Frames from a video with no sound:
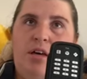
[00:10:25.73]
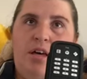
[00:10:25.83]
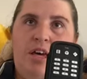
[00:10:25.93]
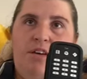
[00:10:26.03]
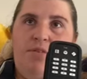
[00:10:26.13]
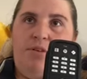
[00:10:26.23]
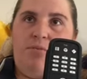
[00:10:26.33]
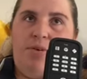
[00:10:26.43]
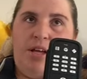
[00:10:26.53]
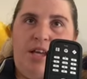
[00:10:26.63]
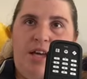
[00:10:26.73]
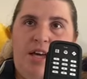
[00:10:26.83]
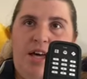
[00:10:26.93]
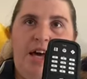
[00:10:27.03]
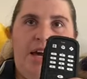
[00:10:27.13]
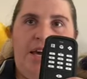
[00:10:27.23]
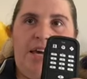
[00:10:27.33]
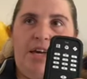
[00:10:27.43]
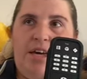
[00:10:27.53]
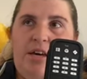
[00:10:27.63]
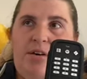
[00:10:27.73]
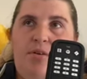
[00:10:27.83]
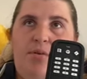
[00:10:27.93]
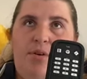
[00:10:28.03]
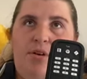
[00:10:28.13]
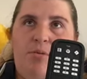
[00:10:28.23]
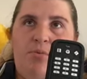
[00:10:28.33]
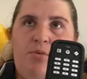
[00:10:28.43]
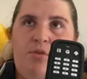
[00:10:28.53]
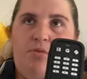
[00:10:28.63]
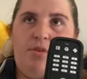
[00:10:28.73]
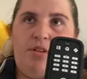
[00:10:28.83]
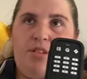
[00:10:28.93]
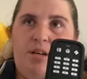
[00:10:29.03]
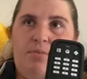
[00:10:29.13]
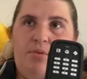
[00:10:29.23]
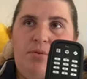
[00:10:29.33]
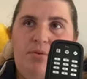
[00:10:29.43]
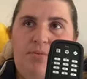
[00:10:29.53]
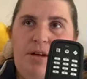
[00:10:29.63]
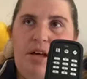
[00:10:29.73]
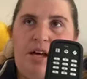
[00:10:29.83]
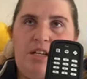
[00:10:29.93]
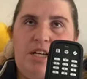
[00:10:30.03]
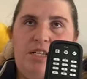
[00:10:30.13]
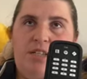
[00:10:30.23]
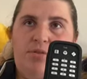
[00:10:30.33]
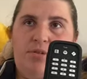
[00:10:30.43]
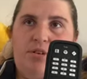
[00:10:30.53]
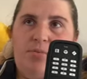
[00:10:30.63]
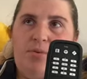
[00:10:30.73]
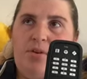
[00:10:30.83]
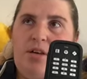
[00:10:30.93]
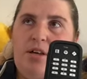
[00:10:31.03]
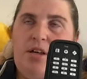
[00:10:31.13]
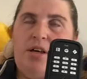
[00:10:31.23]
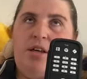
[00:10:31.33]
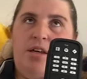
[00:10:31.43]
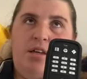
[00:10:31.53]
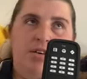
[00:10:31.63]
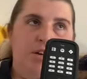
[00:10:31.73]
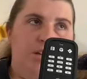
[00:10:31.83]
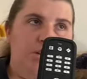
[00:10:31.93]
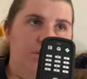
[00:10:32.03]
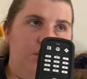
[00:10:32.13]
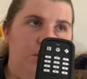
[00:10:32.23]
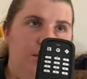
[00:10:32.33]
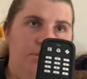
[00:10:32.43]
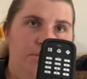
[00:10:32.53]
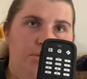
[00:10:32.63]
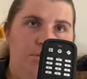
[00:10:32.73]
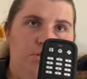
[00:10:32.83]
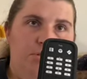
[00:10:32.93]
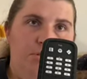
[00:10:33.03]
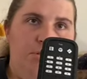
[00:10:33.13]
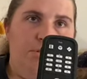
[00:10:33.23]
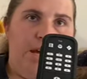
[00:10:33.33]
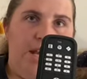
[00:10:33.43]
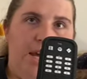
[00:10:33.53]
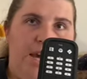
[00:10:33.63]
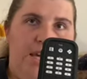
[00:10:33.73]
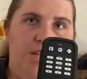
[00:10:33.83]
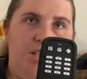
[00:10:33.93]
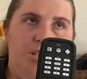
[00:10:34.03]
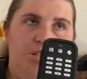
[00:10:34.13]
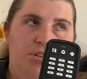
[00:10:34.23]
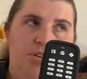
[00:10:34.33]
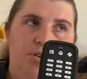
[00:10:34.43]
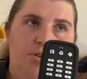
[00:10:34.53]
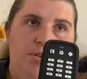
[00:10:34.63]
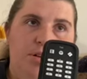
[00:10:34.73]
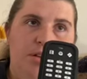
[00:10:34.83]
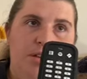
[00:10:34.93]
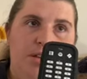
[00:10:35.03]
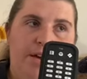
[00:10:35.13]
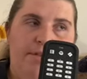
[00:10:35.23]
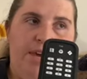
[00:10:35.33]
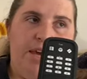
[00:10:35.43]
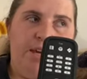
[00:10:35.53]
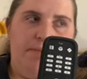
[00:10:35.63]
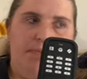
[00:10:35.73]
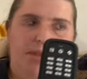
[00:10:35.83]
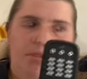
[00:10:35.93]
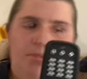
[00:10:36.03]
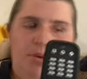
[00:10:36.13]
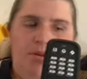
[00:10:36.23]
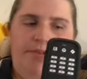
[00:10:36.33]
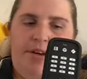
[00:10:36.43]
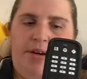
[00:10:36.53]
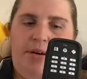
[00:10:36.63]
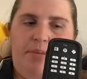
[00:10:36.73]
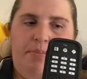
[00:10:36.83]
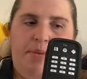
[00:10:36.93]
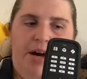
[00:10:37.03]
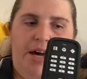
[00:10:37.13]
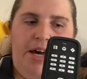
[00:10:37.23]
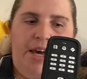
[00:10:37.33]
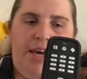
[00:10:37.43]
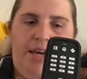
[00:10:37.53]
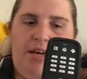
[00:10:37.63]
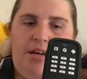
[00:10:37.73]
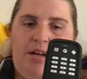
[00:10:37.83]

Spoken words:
if you're reading a audiobook, for example, a Daisy audiobook, you can use the numbers 2 and 8 to navigate between moving by